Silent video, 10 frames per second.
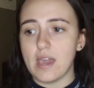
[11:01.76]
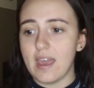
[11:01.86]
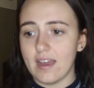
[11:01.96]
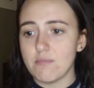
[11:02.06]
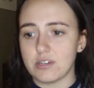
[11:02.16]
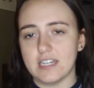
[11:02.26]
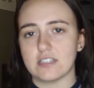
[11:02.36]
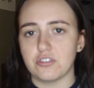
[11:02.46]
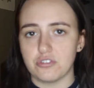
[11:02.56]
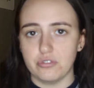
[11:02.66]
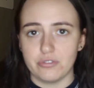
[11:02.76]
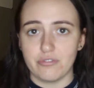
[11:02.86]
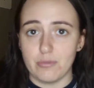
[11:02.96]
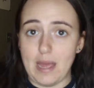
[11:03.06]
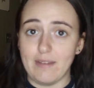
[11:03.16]
can't protect your
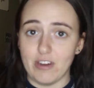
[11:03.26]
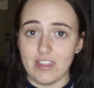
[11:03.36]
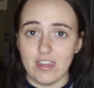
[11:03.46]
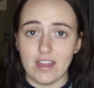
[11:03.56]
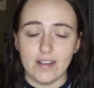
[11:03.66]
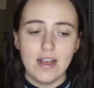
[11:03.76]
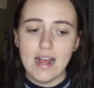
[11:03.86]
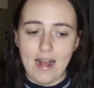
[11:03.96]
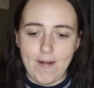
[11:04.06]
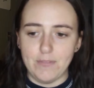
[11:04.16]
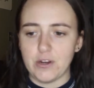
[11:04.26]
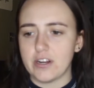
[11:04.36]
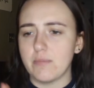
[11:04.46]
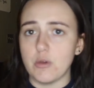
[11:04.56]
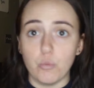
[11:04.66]
children from everything. And there
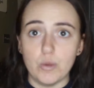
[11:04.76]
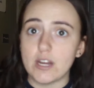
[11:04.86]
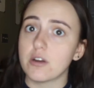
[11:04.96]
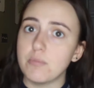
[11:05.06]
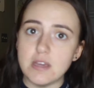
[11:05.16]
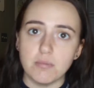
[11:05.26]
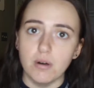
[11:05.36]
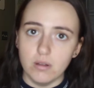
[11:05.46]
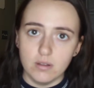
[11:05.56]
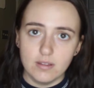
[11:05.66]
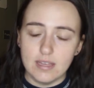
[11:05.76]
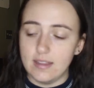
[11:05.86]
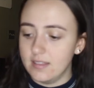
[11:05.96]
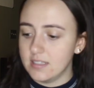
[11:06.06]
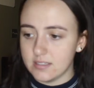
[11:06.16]
are going to be weird people
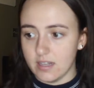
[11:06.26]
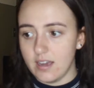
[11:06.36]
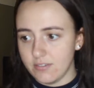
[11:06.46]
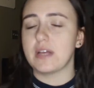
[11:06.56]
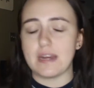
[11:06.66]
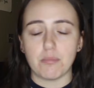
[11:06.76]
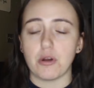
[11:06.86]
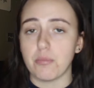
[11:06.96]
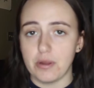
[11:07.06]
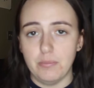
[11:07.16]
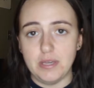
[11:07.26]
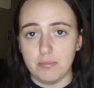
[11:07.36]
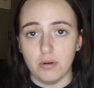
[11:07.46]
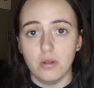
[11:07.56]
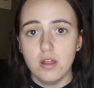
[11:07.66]
in this life, inappropriate
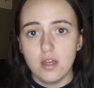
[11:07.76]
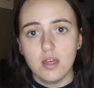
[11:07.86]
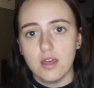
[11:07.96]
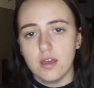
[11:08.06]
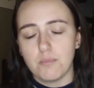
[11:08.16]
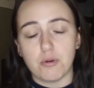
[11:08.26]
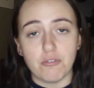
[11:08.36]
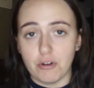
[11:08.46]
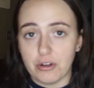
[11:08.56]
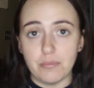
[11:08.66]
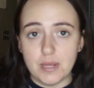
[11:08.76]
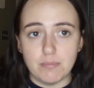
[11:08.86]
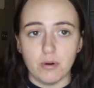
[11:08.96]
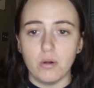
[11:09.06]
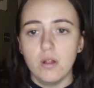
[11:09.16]
people, perverted
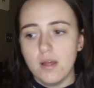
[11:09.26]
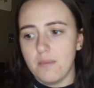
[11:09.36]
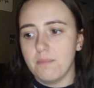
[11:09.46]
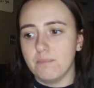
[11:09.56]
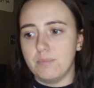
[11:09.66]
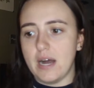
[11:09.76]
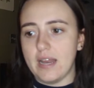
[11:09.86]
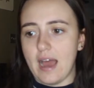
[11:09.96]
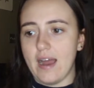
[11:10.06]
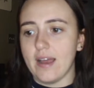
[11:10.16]
people. But